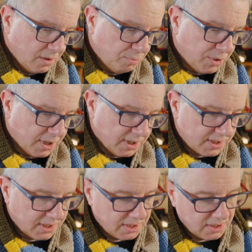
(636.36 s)

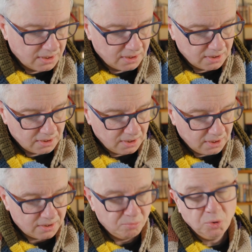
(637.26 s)
But
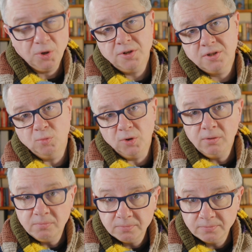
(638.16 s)
it's
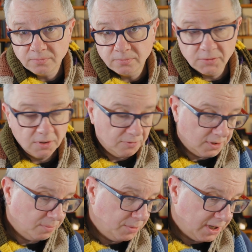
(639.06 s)
impossible
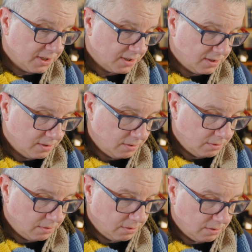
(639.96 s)
for a person
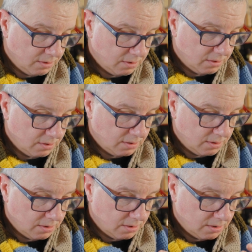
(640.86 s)
to
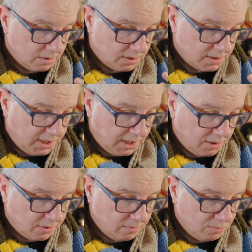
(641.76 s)

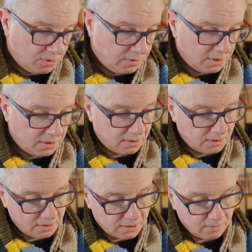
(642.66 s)
take on board
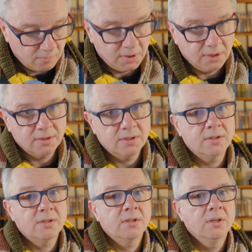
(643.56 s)
someone
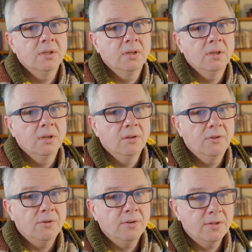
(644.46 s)
else's
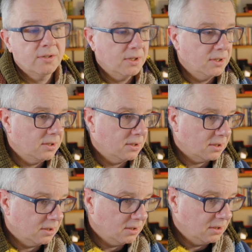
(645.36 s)
thoughts and
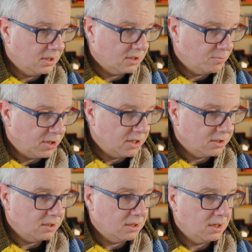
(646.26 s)

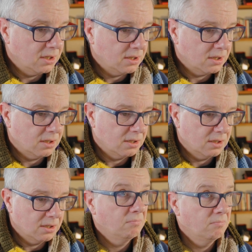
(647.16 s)
expression and
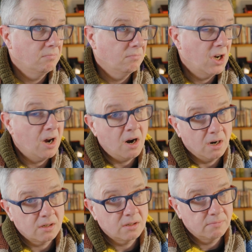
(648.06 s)
art.